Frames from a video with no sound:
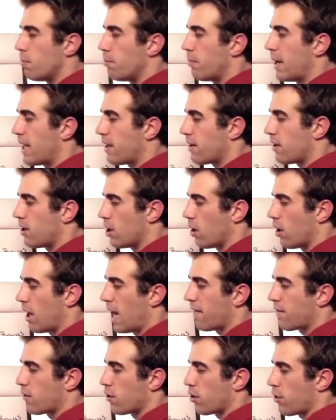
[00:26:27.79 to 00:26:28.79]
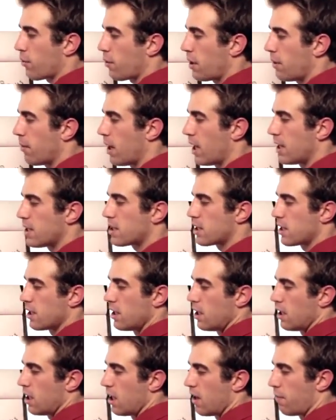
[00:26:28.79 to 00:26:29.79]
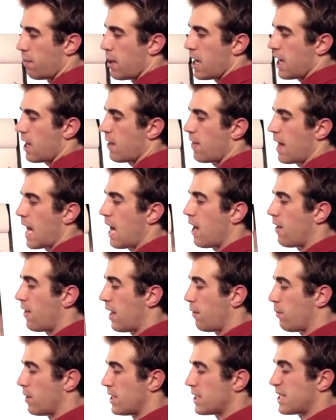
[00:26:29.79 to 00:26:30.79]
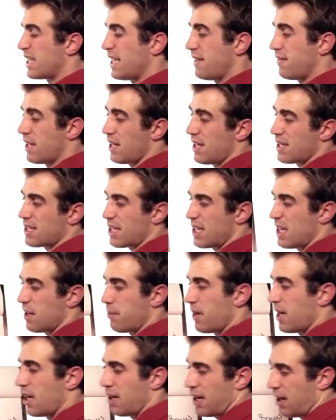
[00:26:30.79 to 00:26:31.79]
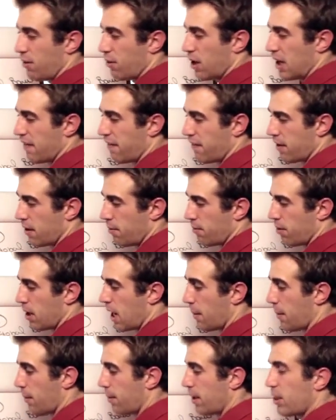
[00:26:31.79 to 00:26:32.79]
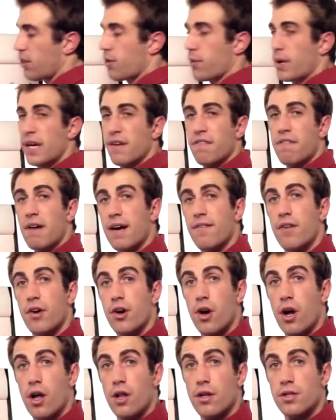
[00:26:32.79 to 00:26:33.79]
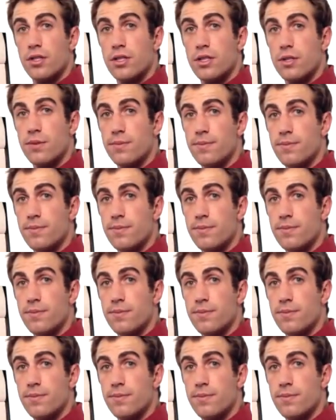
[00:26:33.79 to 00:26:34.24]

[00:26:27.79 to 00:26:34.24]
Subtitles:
After 3 months of being in that and they receive it, it's going to be anywhere from probably $300 to $500.